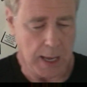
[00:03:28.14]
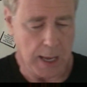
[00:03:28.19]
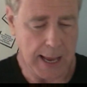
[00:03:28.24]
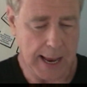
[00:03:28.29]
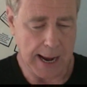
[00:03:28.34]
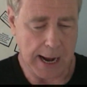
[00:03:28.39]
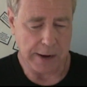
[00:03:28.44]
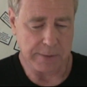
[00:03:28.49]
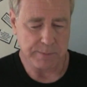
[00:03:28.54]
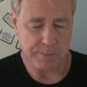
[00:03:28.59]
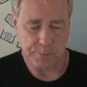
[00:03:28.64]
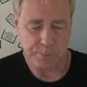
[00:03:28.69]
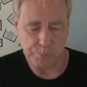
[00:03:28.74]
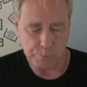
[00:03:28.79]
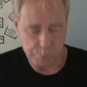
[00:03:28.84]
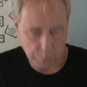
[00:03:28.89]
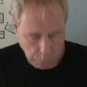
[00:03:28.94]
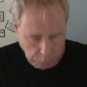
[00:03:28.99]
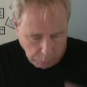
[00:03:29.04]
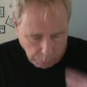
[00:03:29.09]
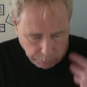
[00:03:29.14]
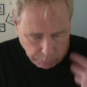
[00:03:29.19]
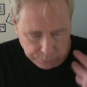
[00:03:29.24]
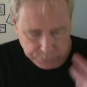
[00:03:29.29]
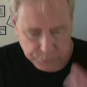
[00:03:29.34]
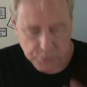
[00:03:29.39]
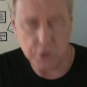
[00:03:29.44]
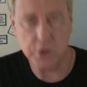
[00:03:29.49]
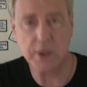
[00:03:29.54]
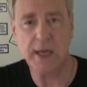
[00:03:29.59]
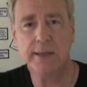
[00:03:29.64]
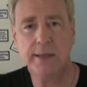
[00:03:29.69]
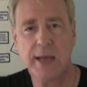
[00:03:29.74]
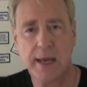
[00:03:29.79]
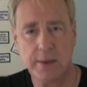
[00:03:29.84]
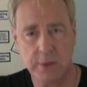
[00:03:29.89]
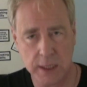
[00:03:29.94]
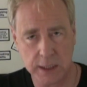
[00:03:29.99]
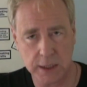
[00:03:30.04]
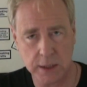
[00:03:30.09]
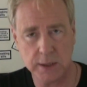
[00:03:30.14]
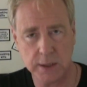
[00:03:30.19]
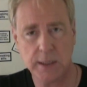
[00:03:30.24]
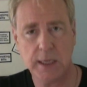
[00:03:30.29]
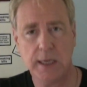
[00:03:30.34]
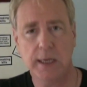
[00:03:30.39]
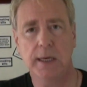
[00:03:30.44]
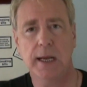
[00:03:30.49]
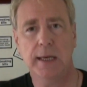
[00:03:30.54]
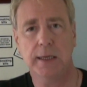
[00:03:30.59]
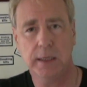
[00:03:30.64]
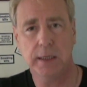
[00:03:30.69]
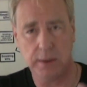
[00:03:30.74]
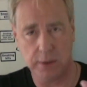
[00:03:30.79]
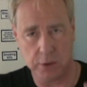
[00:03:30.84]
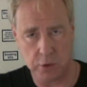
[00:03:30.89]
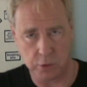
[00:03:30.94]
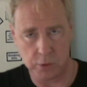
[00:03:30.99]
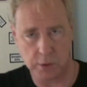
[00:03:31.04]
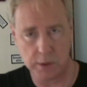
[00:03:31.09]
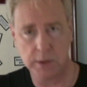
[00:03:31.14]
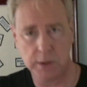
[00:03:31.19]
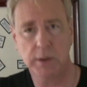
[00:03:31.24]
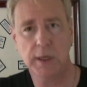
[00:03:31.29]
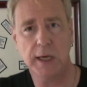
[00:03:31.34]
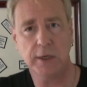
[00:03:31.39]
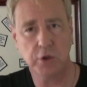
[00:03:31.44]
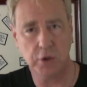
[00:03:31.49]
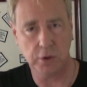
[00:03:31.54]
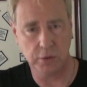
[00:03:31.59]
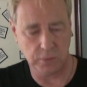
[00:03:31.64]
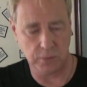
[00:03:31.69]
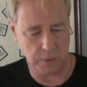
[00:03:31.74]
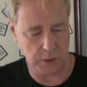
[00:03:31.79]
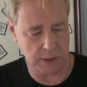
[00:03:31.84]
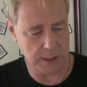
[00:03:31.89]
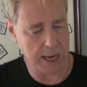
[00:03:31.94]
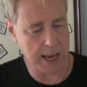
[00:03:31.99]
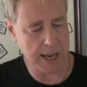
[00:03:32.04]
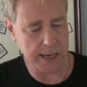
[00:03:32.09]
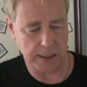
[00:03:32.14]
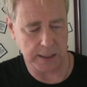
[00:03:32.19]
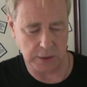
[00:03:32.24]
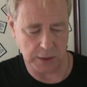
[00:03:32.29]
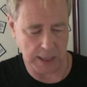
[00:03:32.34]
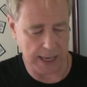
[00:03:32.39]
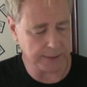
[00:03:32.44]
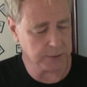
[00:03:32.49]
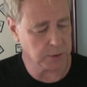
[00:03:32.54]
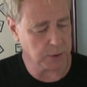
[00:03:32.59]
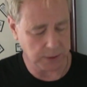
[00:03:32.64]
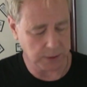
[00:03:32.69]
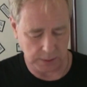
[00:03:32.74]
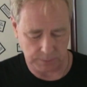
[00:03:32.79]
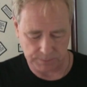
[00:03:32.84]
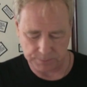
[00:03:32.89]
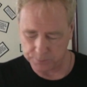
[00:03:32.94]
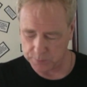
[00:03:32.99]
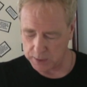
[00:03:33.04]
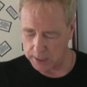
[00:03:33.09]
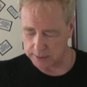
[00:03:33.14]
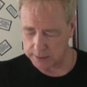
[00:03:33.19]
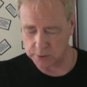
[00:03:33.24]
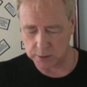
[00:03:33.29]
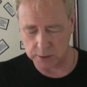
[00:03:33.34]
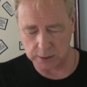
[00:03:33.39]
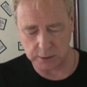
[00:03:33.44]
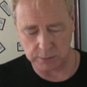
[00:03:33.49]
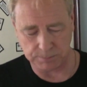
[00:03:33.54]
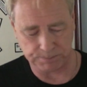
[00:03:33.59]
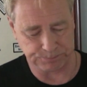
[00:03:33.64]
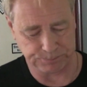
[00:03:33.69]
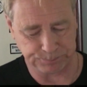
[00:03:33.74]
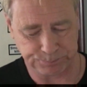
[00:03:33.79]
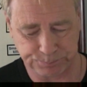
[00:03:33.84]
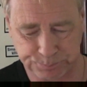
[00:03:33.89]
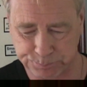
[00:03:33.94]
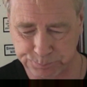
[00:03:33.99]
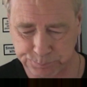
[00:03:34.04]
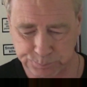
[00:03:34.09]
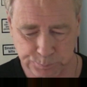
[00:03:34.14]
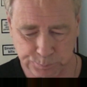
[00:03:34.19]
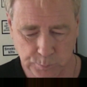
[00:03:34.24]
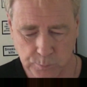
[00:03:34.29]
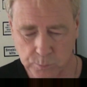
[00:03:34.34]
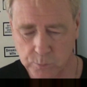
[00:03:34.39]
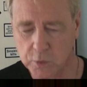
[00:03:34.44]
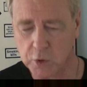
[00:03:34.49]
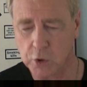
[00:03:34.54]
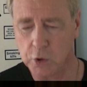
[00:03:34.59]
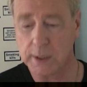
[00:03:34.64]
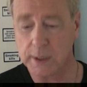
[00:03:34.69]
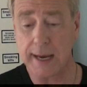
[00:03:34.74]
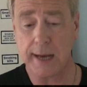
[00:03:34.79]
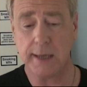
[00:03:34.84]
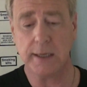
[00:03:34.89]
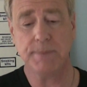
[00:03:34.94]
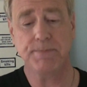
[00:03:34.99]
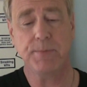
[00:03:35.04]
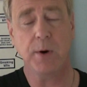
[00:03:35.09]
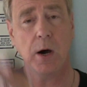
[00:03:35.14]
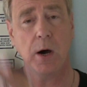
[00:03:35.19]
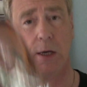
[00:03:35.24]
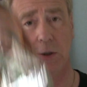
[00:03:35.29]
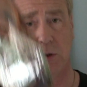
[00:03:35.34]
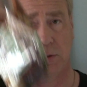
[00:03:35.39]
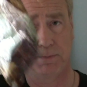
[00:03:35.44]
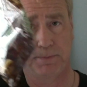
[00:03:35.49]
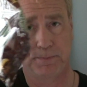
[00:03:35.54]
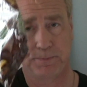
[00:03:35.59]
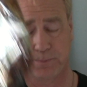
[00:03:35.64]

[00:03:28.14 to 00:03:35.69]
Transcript: And you get that nicotine that, you know, gets you through the day. It's excellent, excellent. Candy bars.